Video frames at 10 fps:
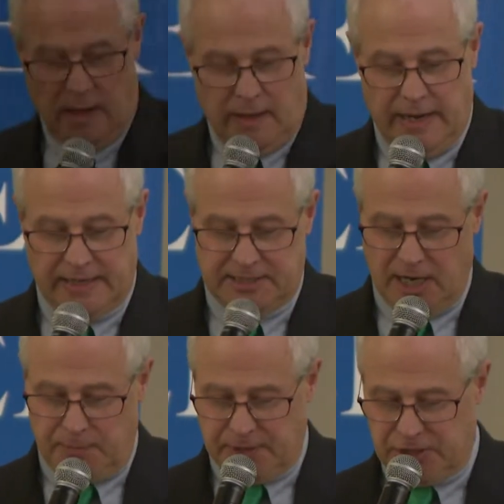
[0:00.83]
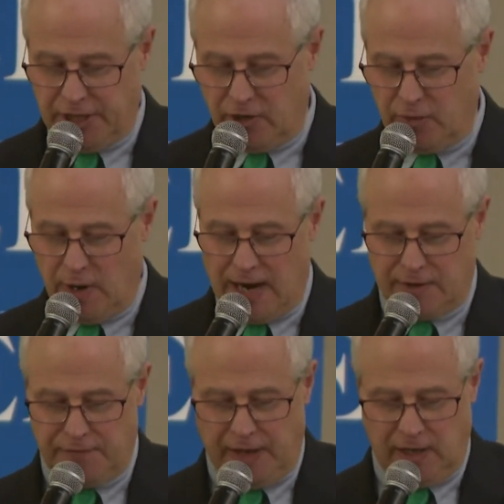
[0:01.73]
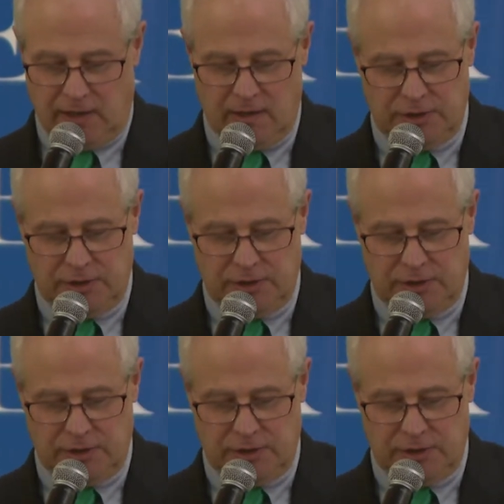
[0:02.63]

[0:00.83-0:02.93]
Next up is Sharon Rockefeller.